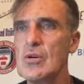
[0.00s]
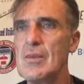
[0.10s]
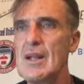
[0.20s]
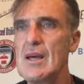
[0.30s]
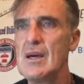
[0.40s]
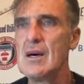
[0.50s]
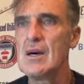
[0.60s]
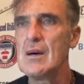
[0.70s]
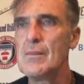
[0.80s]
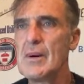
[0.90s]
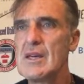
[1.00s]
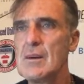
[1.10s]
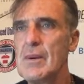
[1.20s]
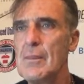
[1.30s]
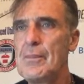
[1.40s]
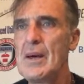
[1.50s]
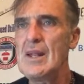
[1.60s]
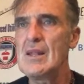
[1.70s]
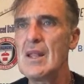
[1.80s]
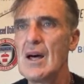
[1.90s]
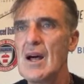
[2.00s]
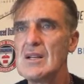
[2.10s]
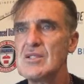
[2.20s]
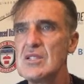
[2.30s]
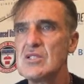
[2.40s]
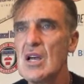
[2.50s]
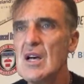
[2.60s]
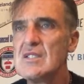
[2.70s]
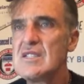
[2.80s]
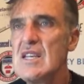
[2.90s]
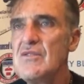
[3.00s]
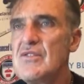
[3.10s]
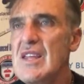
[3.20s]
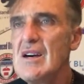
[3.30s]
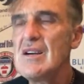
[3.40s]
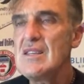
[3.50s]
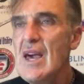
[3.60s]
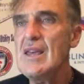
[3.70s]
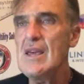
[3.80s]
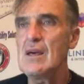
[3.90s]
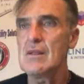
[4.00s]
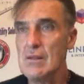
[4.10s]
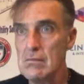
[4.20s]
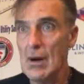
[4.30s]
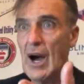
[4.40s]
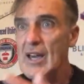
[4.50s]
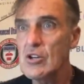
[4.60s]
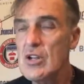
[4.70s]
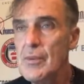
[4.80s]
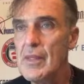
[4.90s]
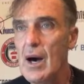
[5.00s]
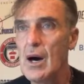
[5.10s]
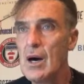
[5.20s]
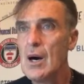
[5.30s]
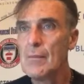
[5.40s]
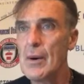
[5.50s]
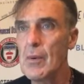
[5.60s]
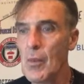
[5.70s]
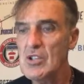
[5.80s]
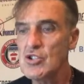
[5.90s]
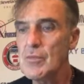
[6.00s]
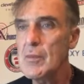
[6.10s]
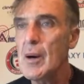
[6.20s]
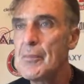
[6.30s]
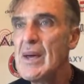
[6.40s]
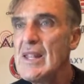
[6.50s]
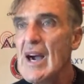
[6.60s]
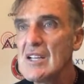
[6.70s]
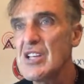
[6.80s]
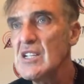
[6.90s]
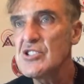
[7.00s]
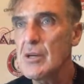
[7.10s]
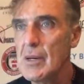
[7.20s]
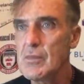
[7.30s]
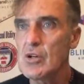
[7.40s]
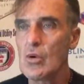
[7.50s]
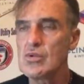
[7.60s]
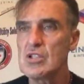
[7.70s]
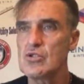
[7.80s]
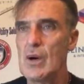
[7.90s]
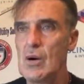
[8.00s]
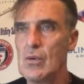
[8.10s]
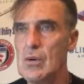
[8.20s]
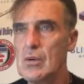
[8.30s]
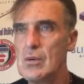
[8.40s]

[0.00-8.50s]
money, but he can be a pain in their asses. Steve Daly, yeah, I agree with that. But we want somebody to be a pain in the ass and chip in with goals as well.